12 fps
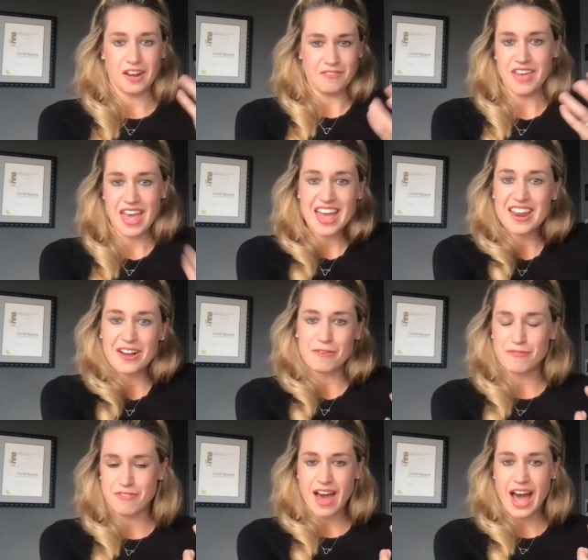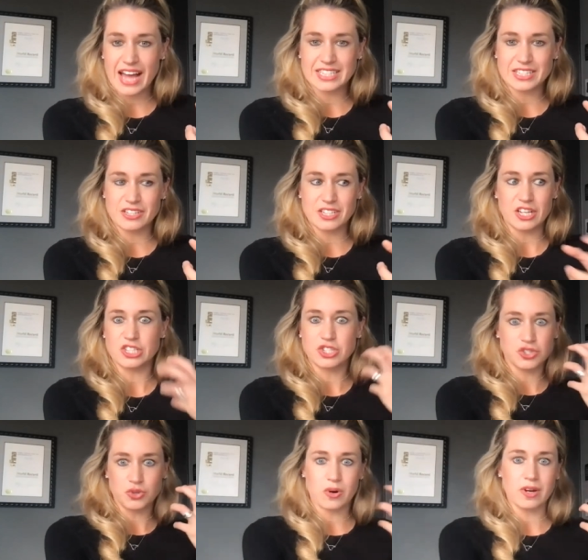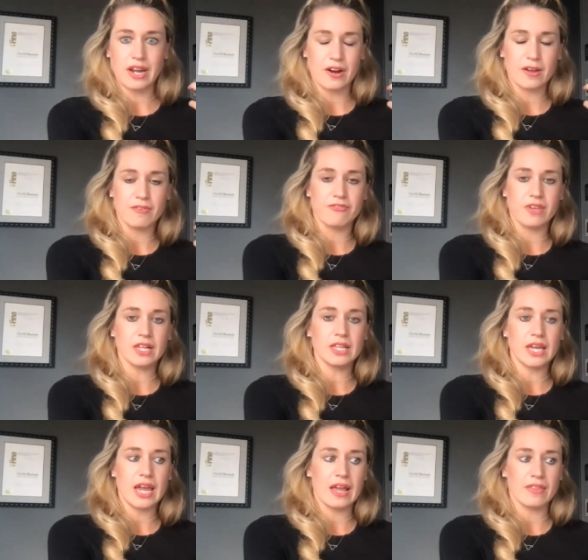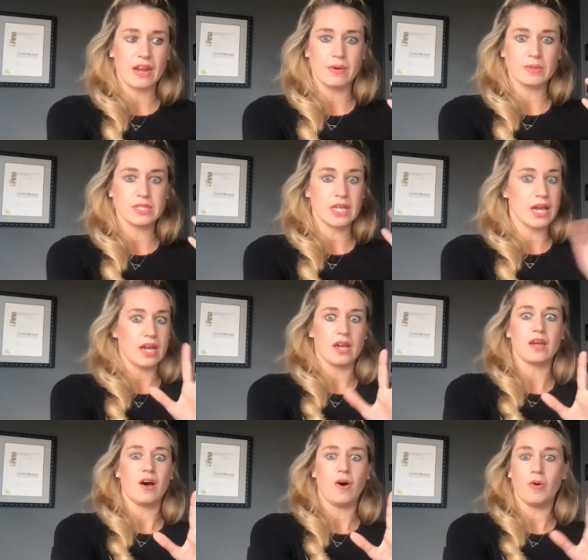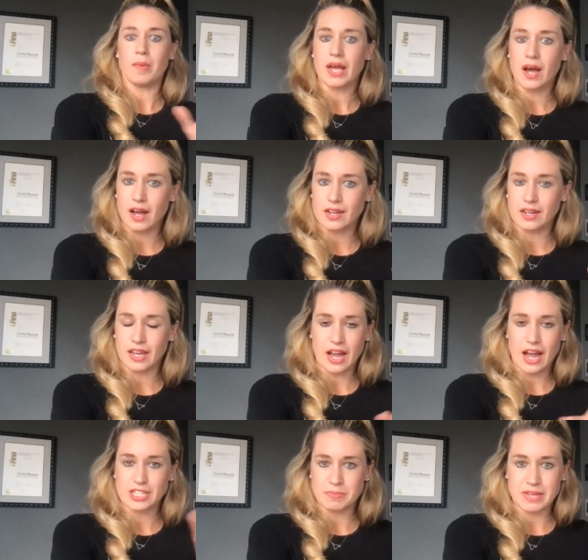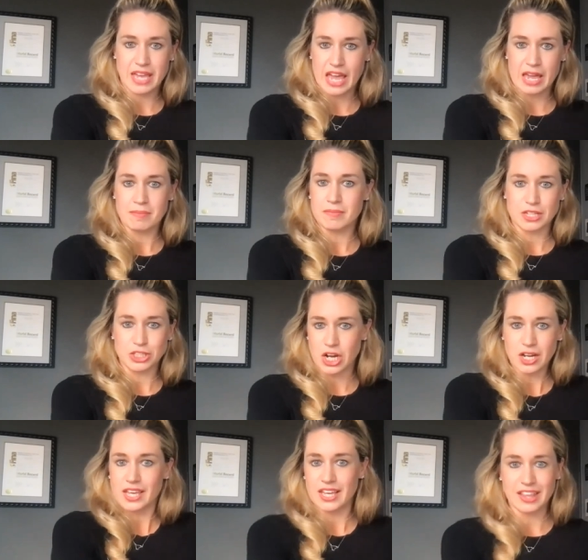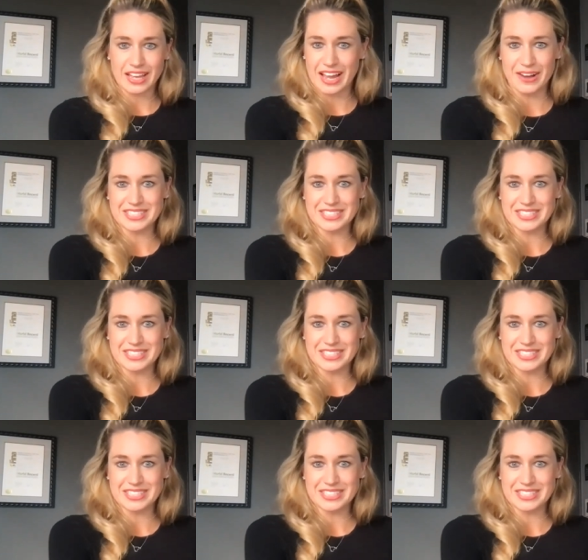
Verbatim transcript: kind of hit of that extraordinary feeling that I was like, oh my God, like I just became a junkie.